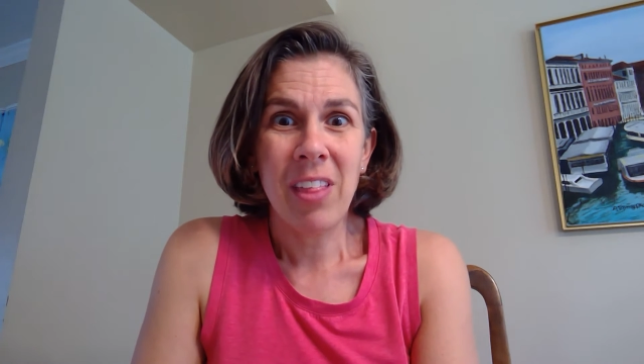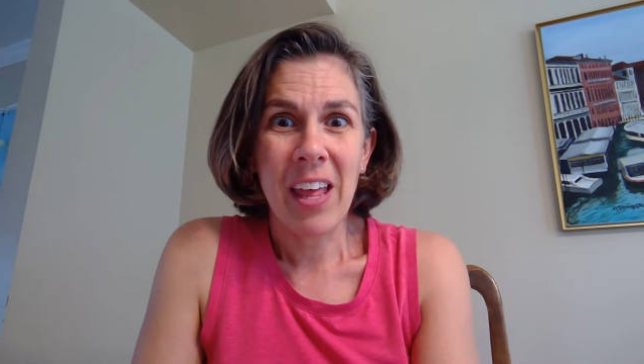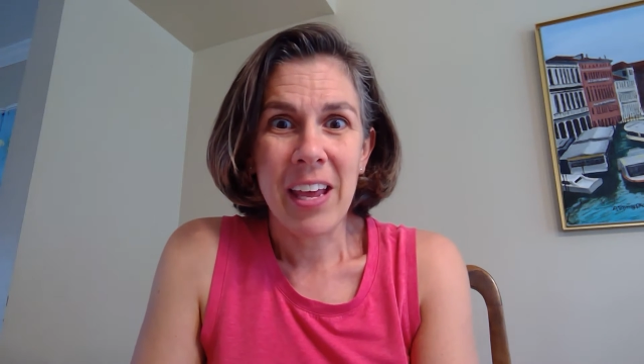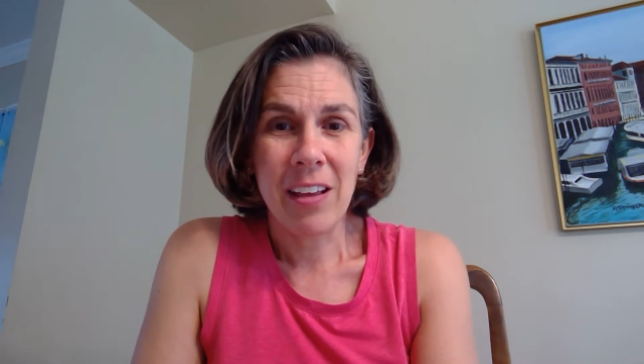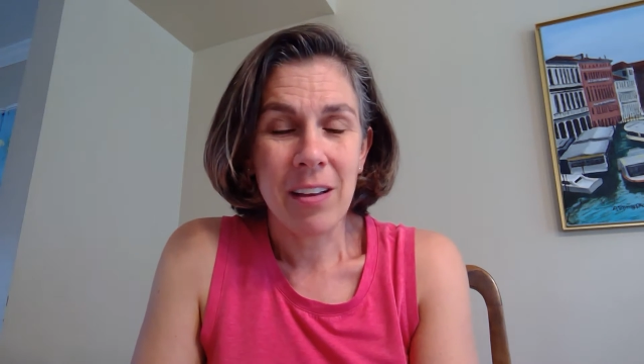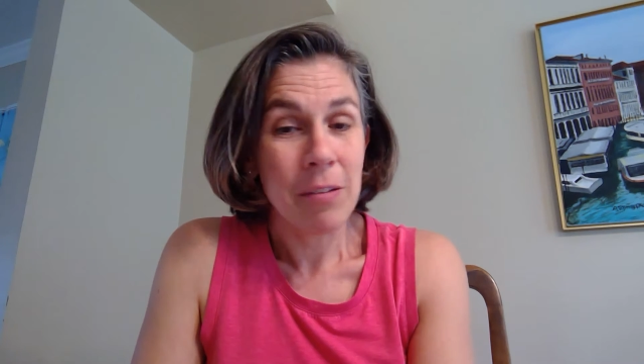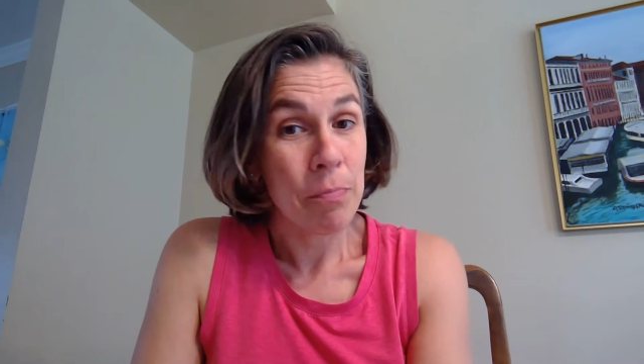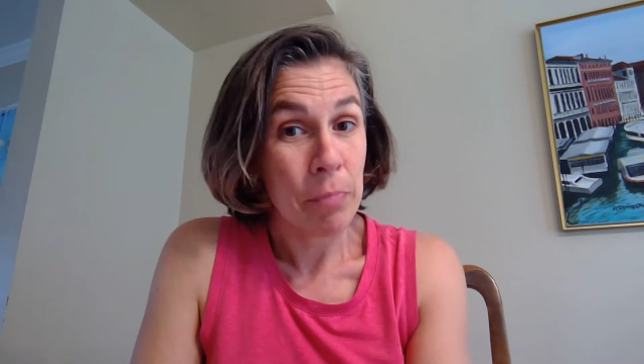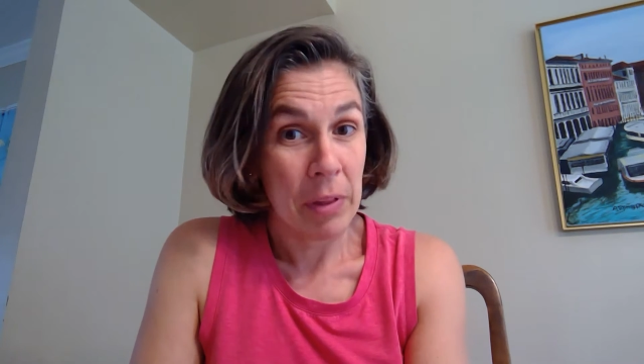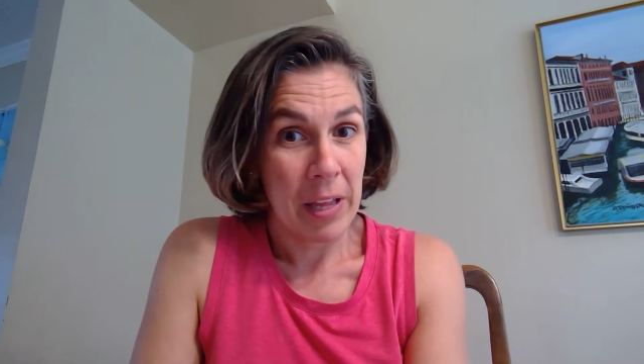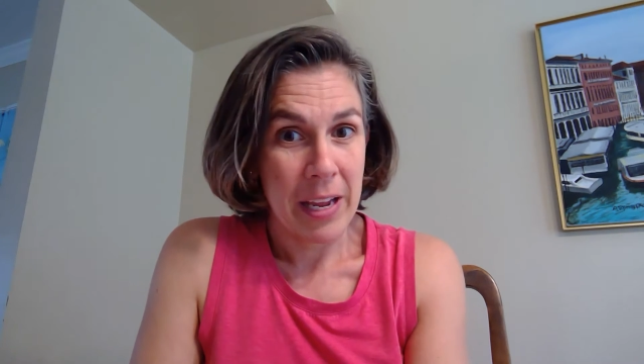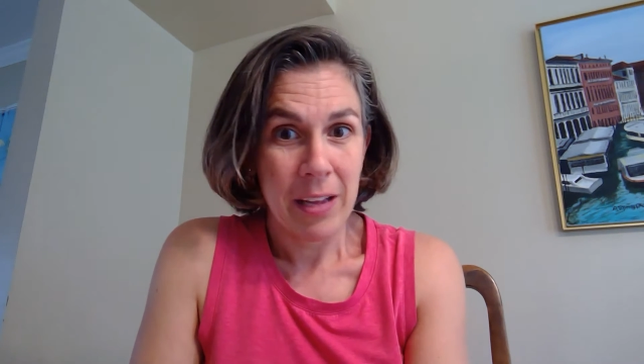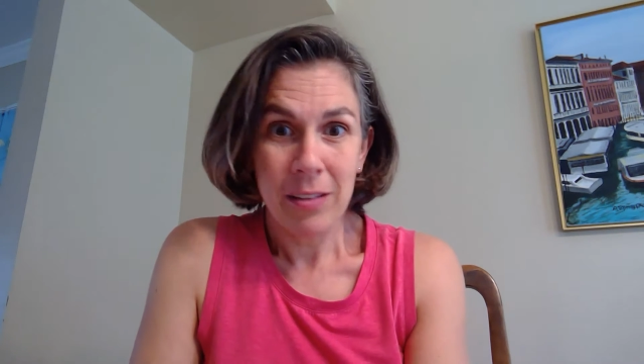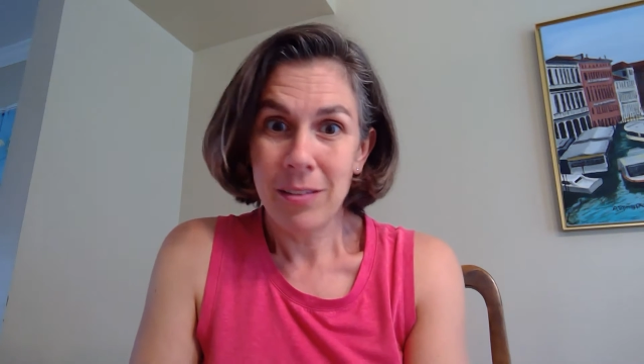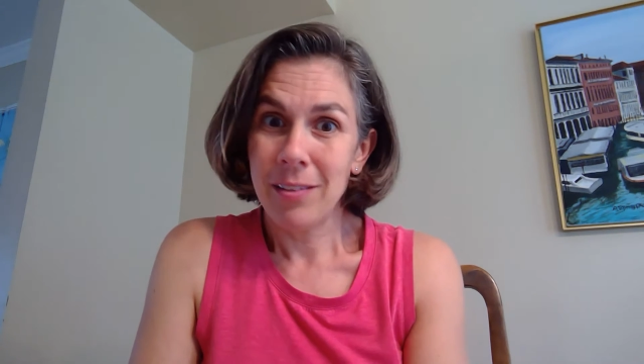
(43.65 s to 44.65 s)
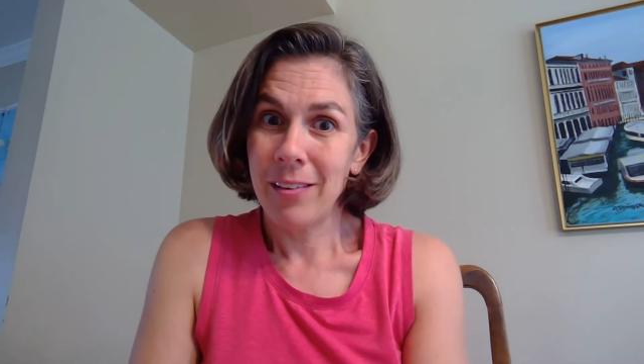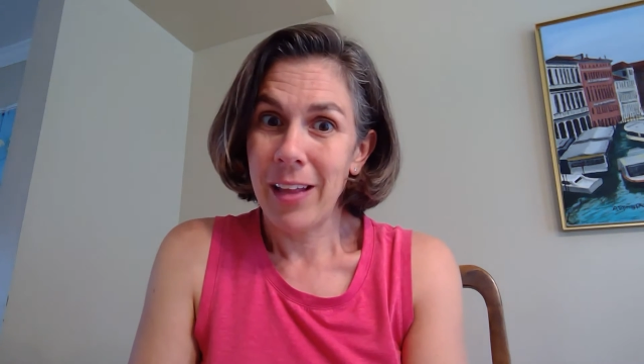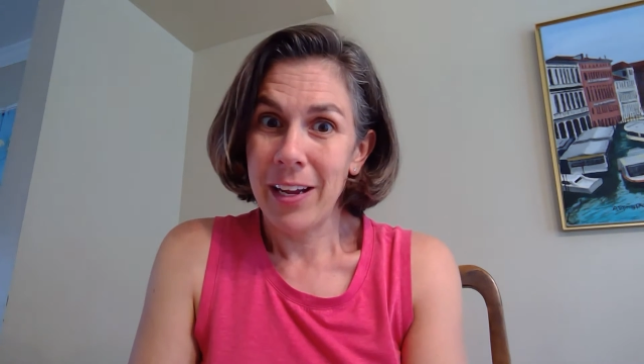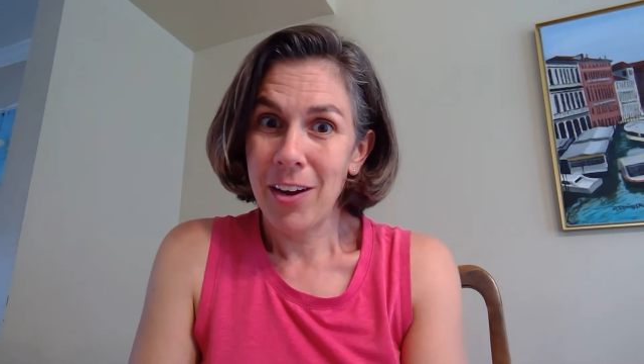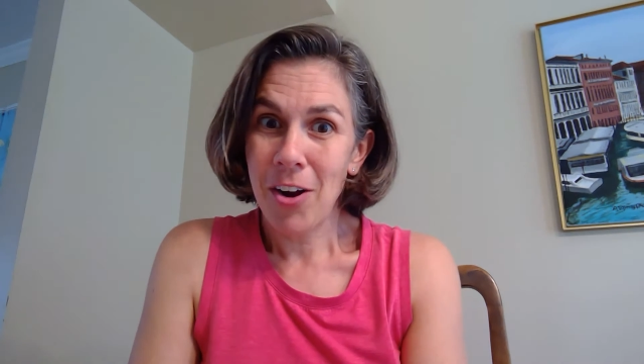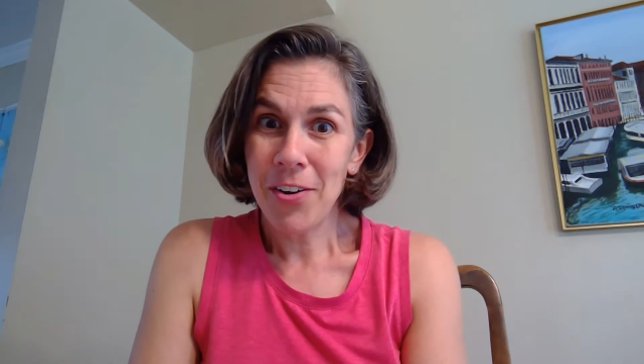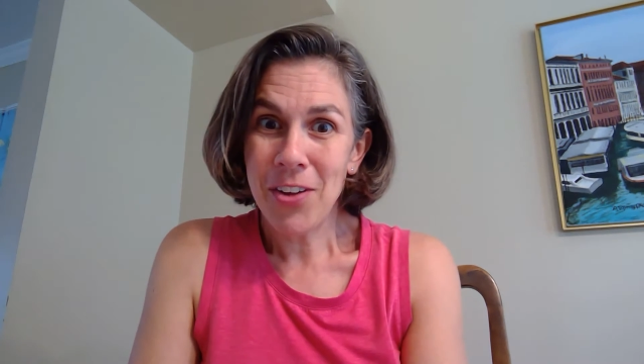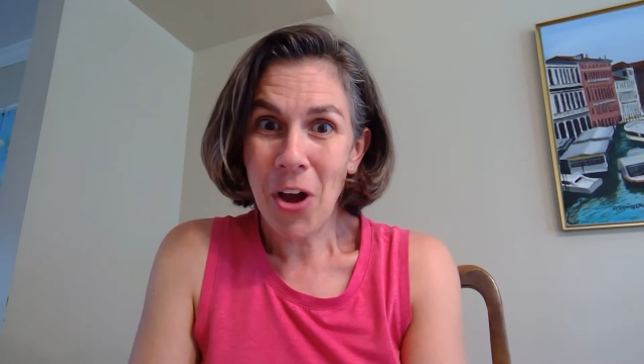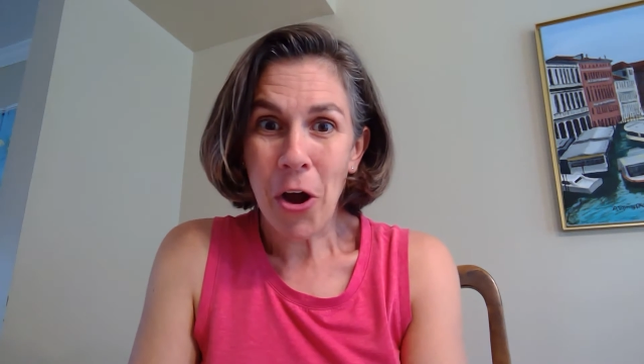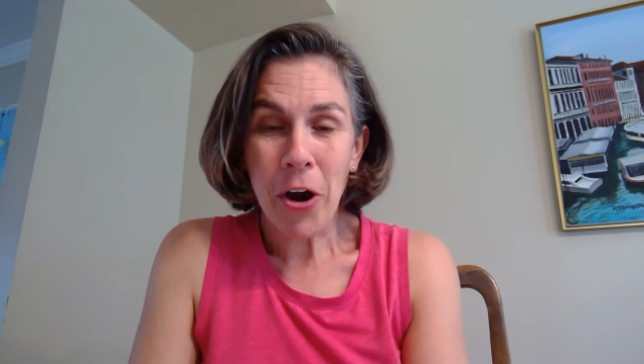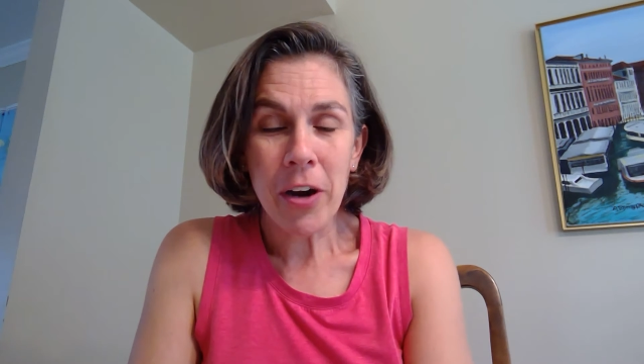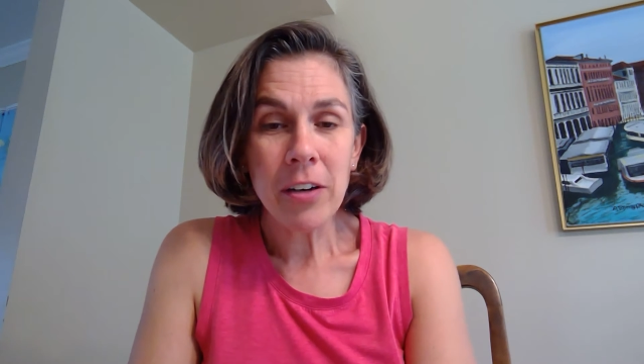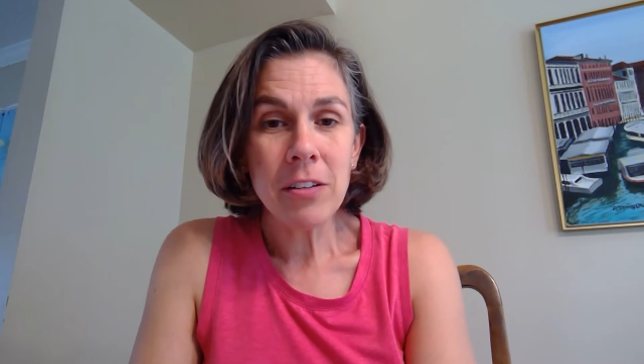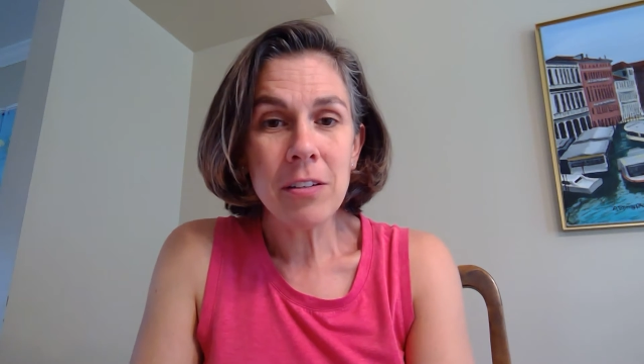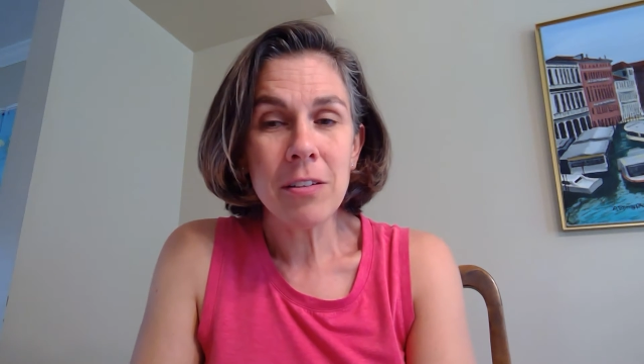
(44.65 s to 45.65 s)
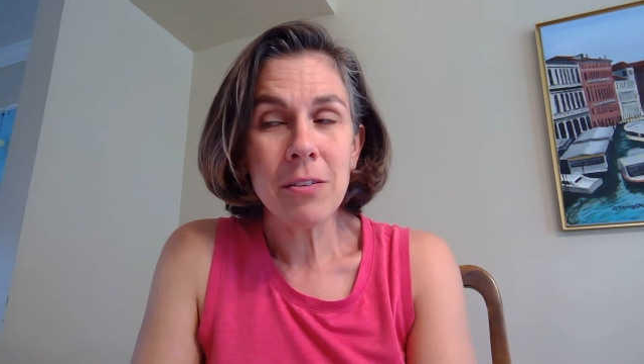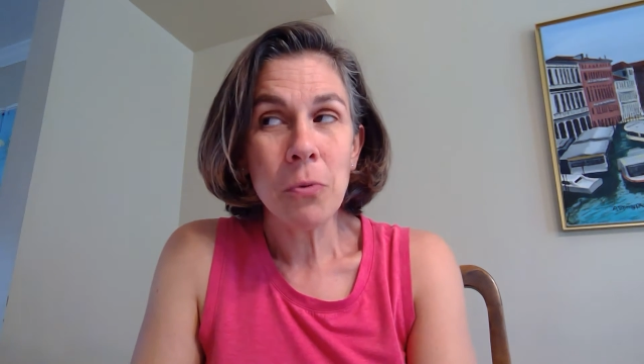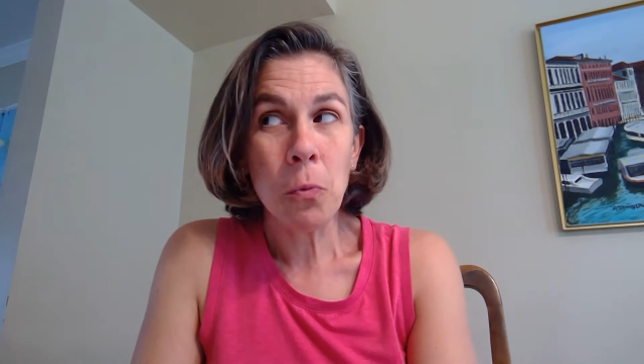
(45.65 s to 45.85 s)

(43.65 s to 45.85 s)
like plants, like our yards,